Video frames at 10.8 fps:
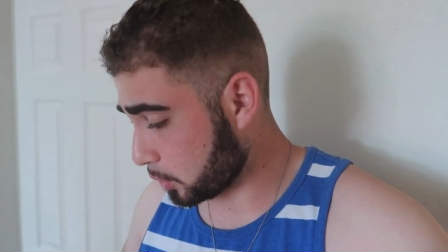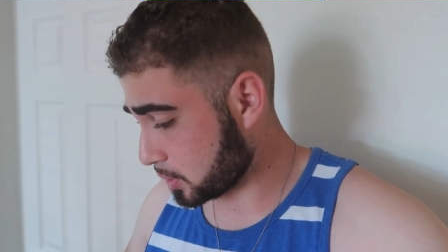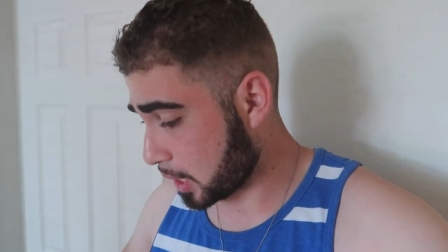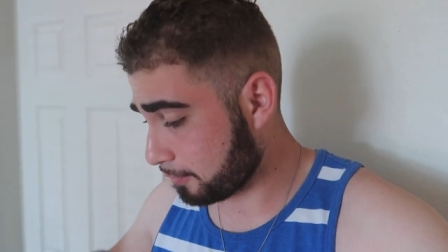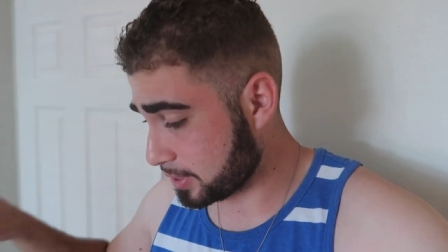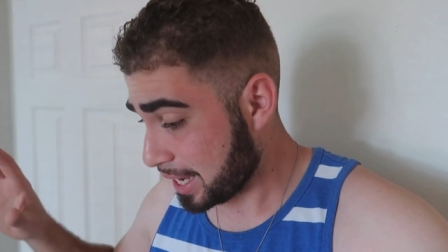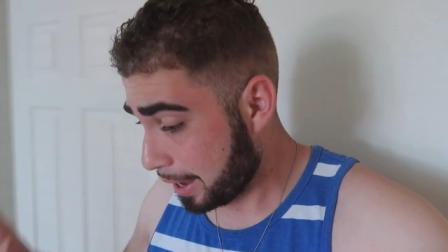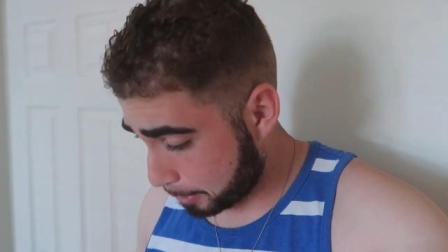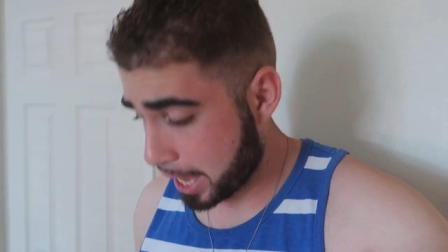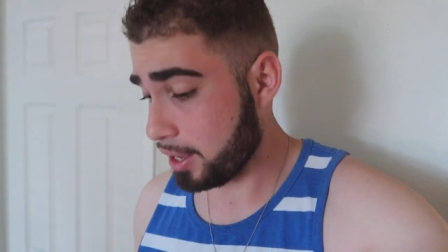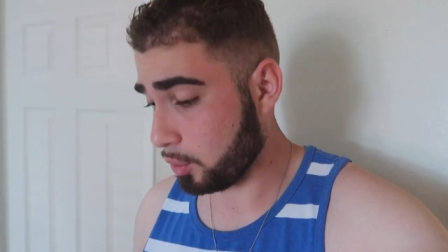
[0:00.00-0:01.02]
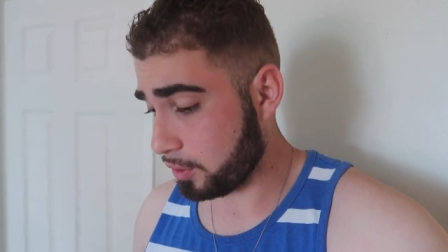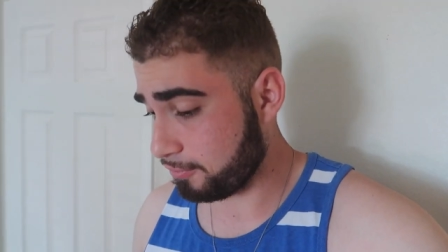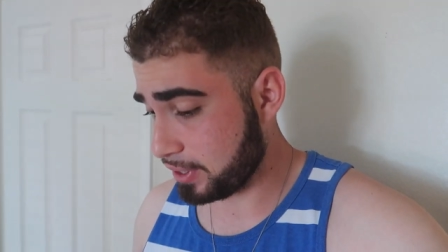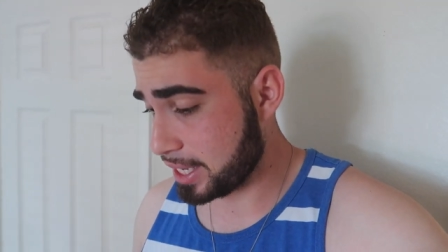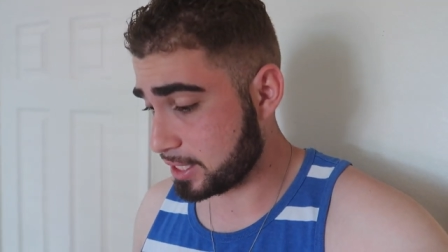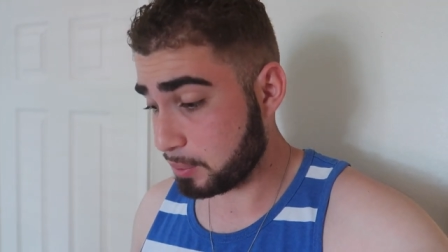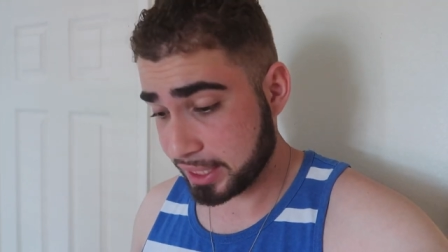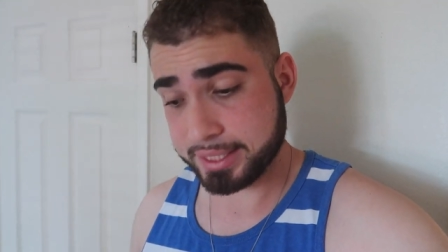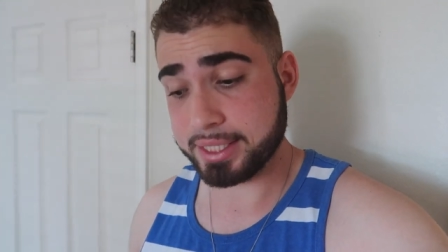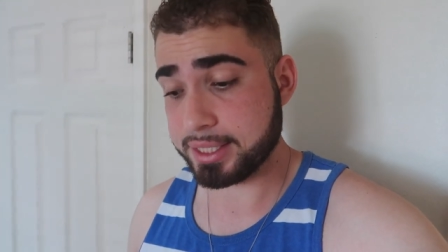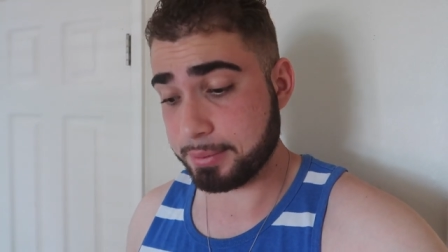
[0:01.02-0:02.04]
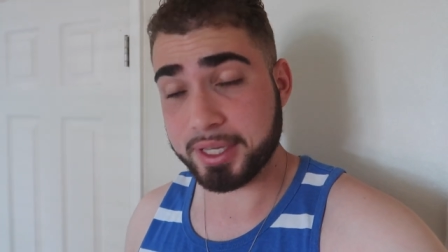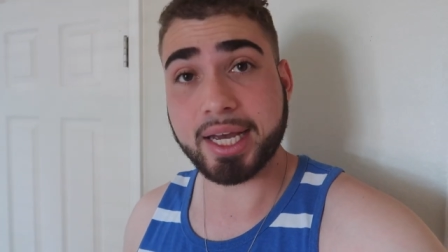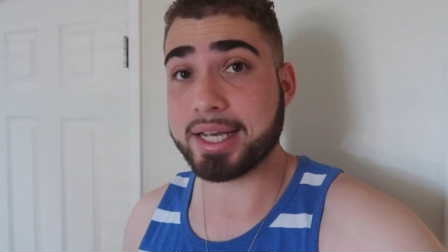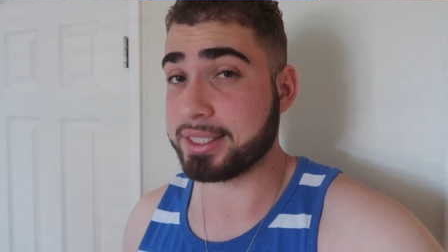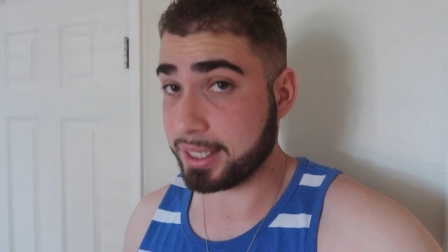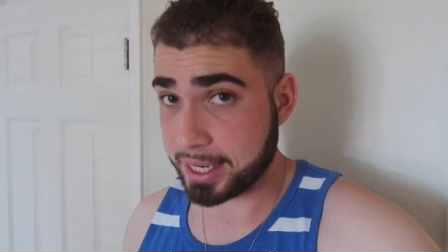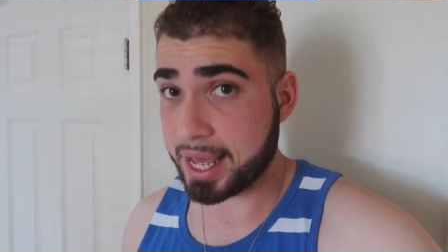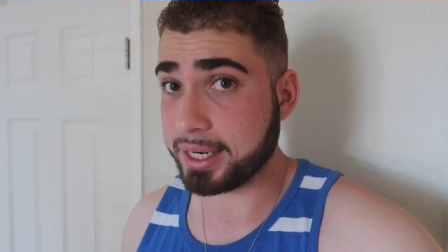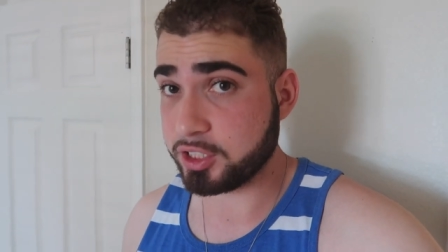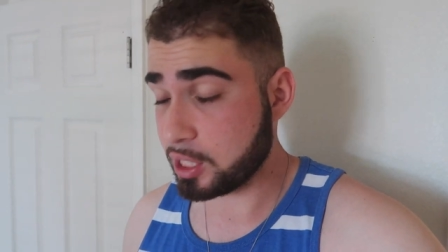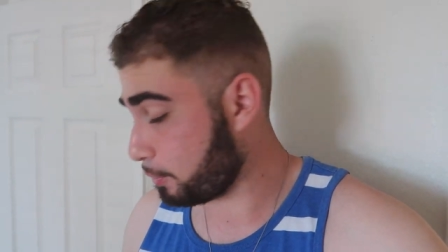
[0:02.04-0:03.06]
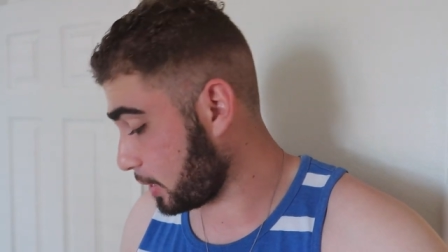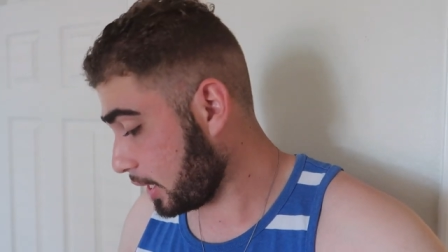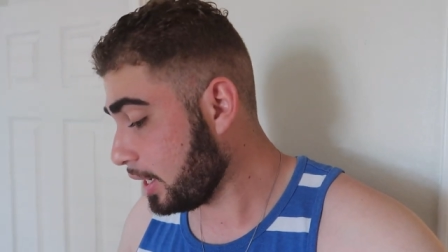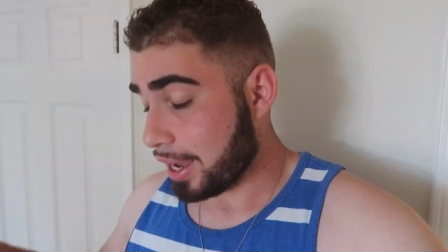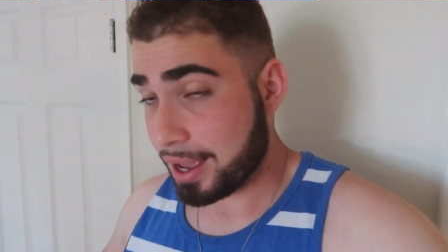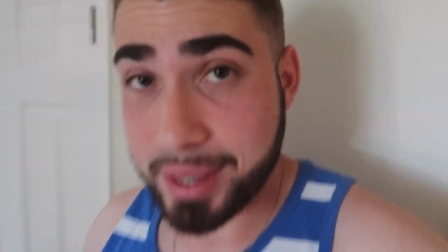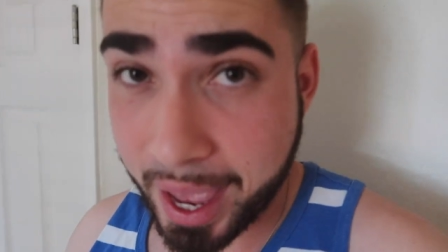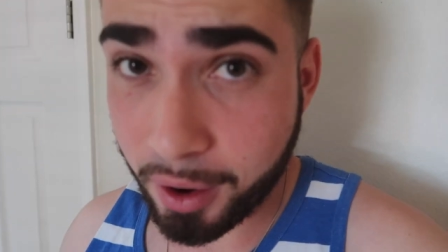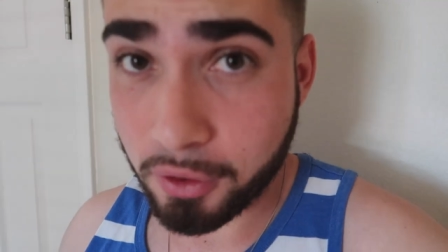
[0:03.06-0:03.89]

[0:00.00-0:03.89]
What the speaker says: post office, pay all the fees, because this is going to be costing a lot in shipping, and then head